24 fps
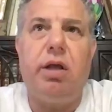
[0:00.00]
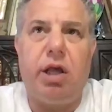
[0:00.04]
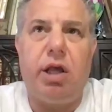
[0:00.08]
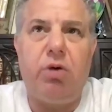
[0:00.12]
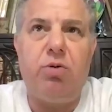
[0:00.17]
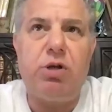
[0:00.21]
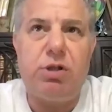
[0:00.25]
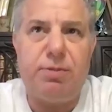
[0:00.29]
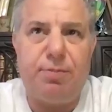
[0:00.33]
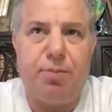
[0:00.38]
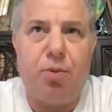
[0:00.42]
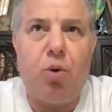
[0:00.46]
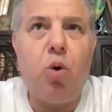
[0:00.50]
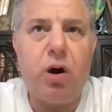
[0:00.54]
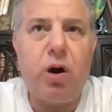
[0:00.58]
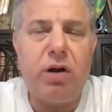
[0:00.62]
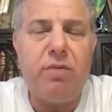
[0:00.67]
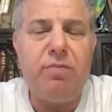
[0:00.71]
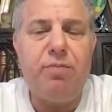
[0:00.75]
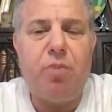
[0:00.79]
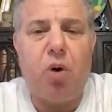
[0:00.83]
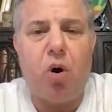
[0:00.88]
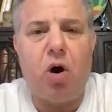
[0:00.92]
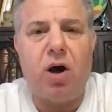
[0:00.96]
He was
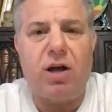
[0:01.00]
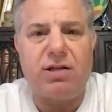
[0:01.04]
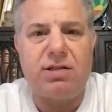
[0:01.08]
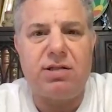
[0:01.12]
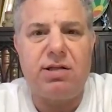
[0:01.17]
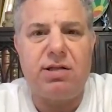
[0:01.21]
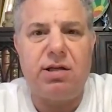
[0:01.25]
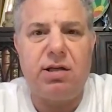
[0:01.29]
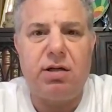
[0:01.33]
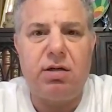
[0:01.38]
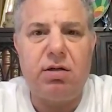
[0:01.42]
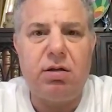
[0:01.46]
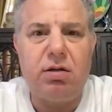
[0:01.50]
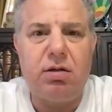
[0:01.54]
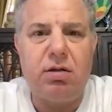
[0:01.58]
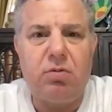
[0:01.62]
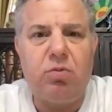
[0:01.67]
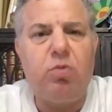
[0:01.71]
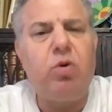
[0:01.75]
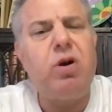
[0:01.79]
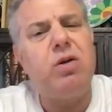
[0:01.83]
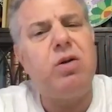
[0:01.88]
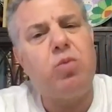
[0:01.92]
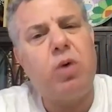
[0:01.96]
born in Boston.
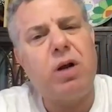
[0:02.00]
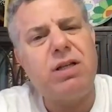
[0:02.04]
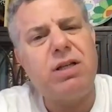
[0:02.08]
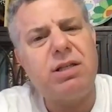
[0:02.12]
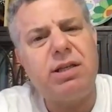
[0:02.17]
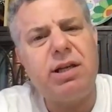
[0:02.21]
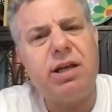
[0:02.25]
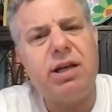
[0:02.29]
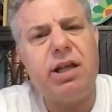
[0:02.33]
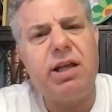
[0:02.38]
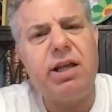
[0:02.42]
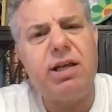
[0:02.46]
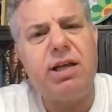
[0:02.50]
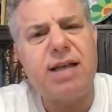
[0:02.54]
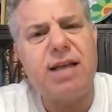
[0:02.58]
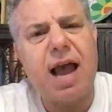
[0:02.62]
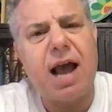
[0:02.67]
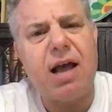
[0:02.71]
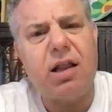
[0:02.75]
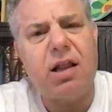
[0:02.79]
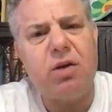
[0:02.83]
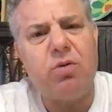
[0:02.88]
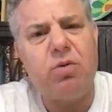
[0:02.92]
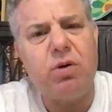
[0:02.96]
What city
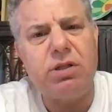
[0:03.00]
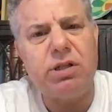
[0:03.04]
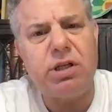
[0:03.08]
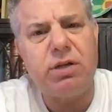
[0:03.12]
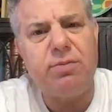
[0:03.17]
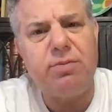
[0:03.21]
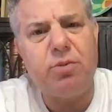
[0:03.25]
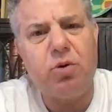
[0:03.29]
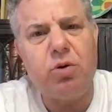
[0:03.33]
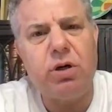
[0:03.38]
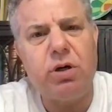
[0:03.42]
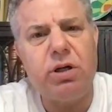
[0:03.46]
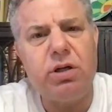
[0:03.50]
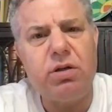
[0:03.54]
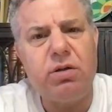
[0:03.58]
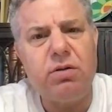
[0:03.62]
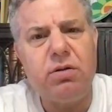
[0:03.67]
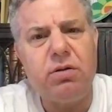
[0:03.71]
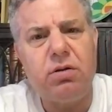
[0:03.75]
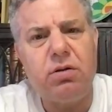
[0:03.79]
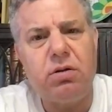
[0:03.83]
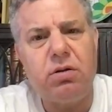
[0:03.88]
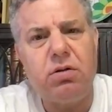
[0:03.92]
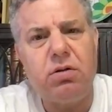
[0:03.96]
exactly was he born in?